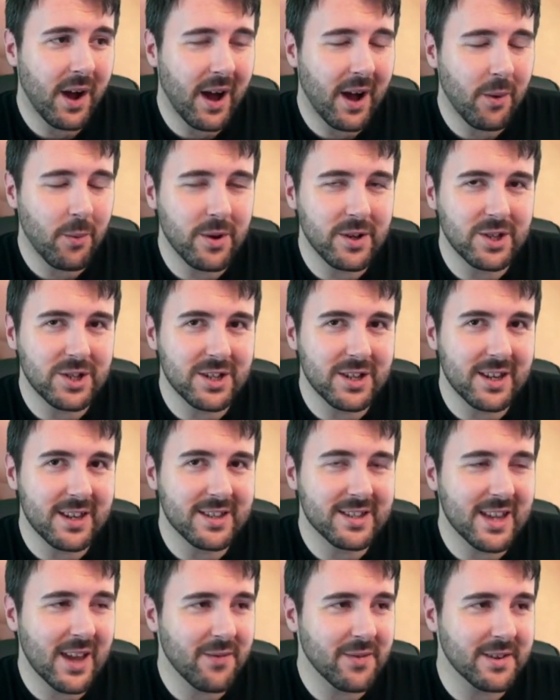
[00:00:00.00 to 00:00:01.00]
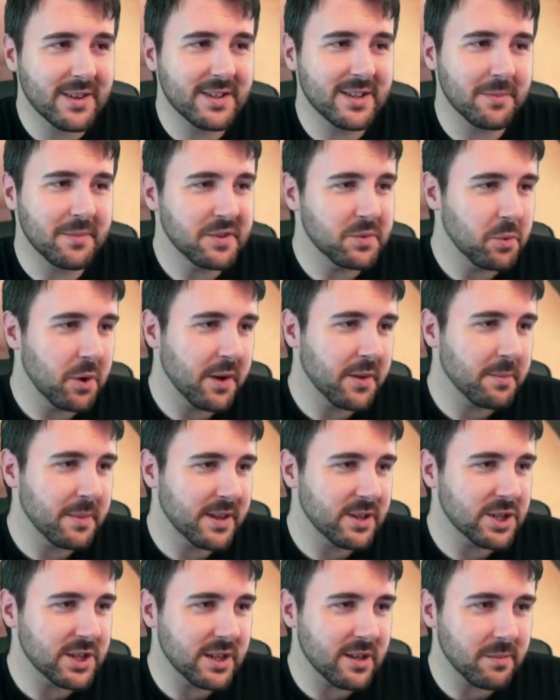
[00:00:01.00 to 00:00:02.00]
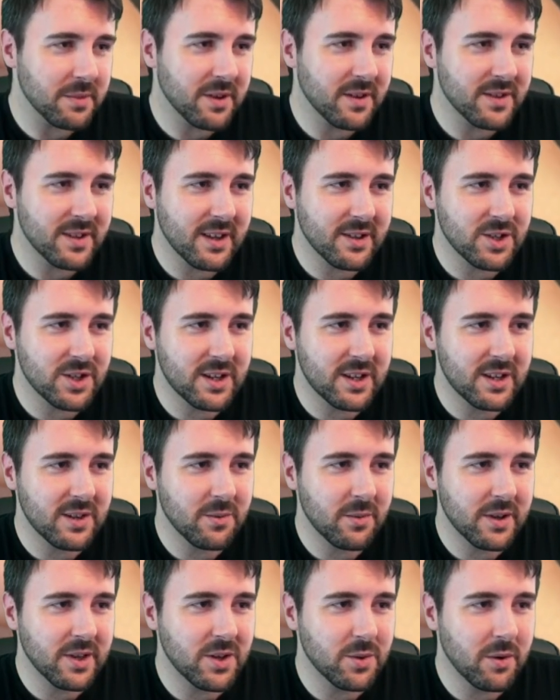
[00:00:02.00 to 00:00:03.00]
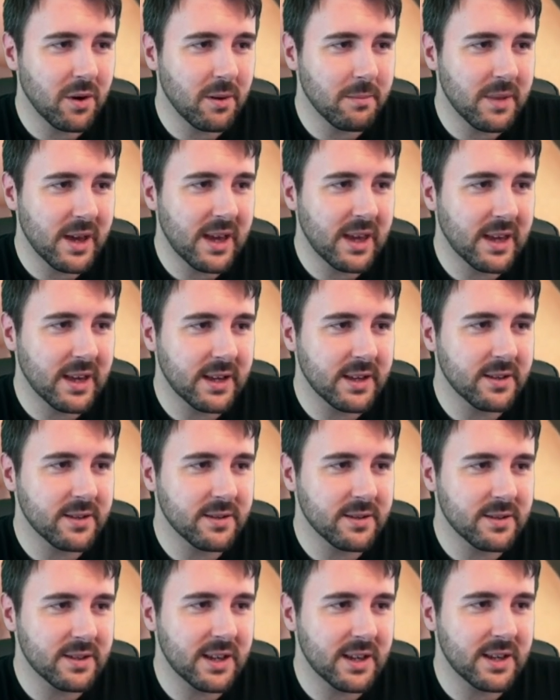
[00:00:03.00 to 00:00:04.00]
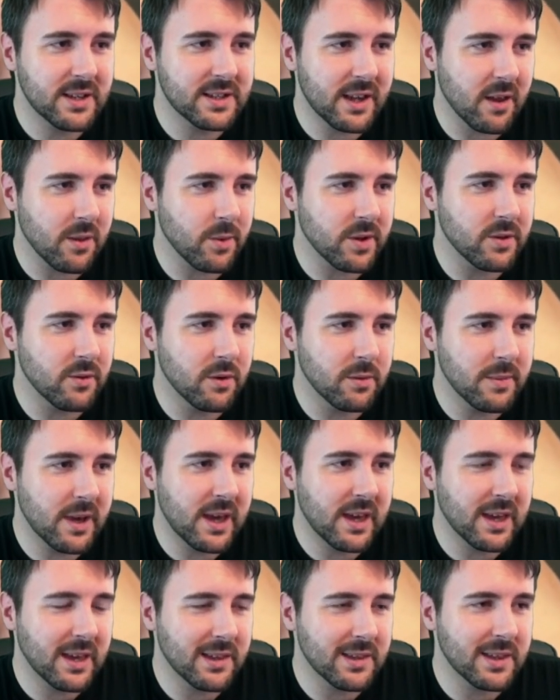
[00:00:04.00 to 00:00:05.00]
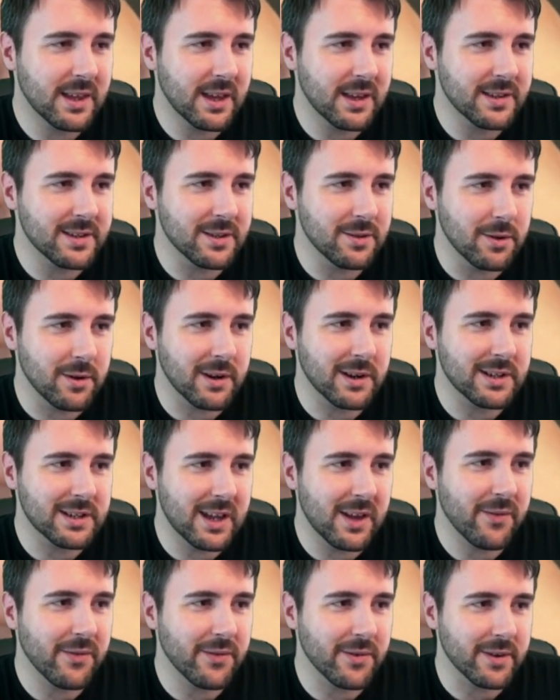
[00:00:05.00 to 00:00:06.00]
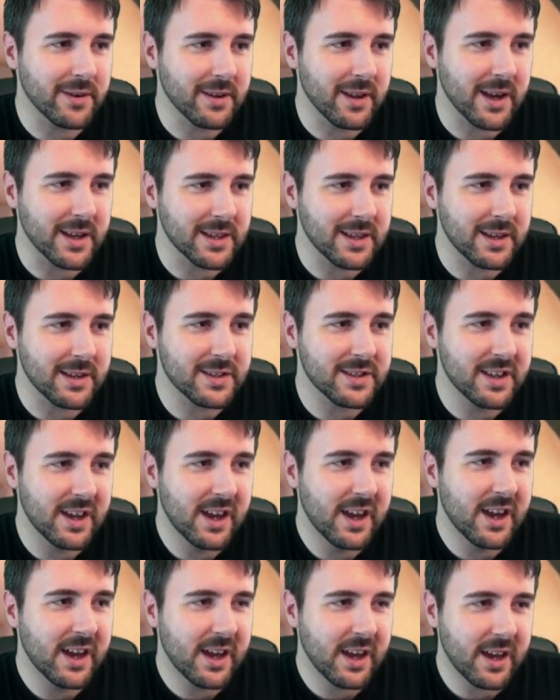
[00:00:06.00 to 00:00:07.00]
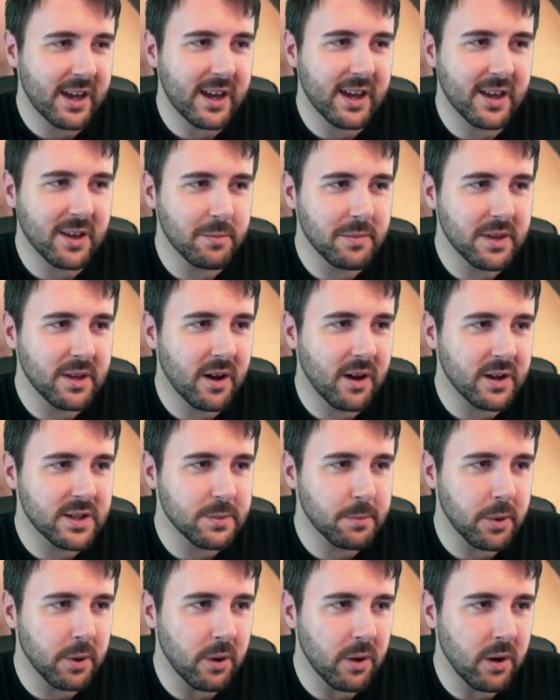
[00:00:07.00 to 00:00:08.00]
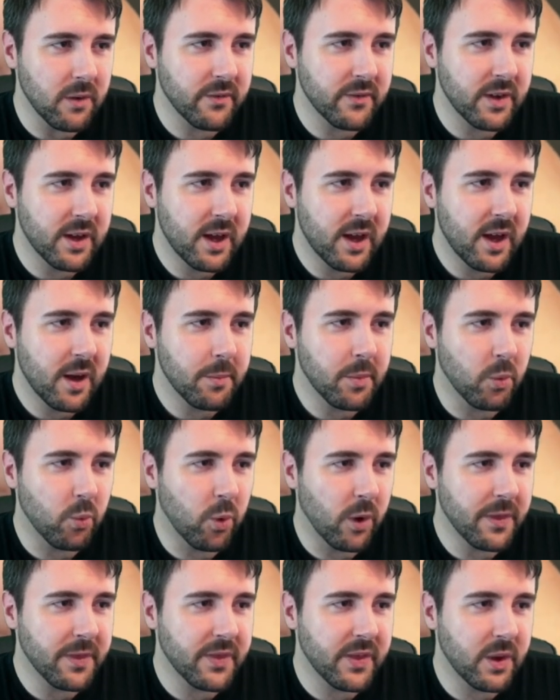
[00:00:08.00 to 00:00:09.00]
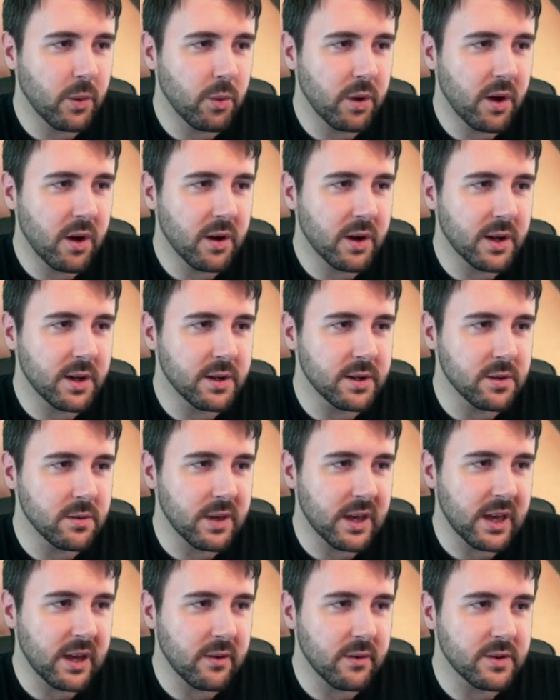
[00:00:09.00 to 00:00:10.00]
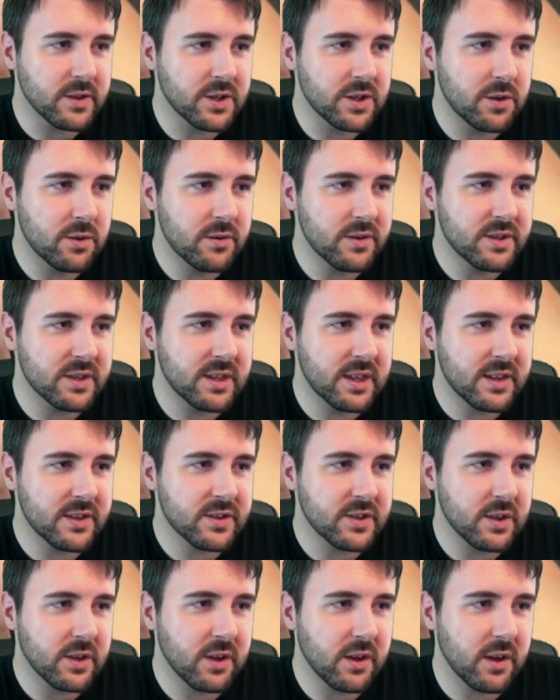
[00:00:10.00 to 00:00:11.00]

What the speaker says: which is definitely something worth mentioning, because actually when you are making detail, when you are making things look different like this, it can be hard to pull off. But one thing we are going to do here is use this